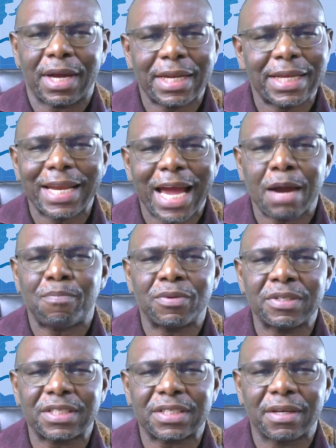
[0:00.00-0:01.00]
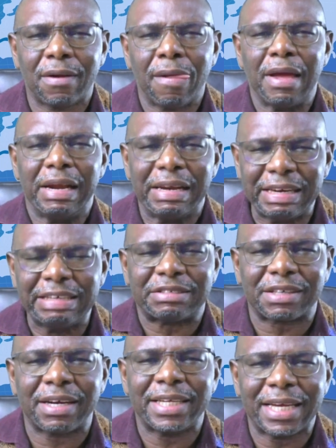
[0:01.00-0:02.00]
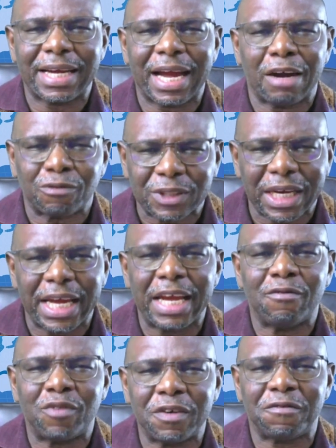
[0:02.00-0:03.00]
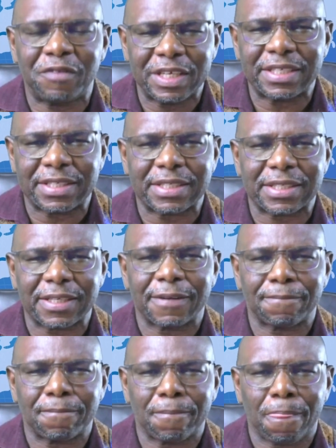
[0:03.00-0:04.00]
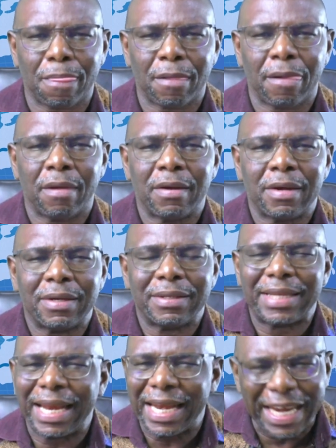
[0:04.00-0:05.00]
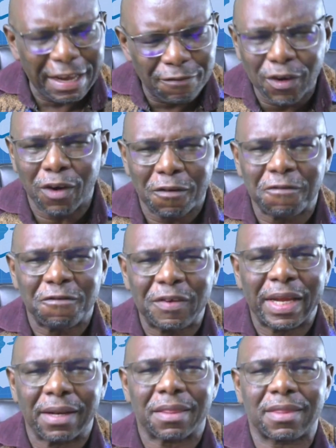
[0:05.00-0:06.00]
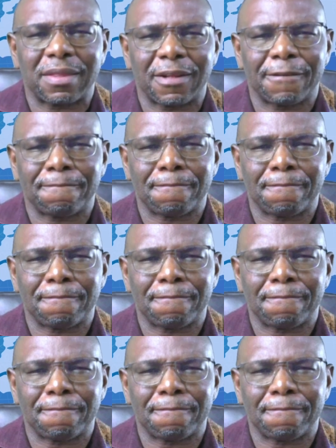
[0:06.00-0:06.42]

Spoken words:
And that happens literally after every feast. The level of filth.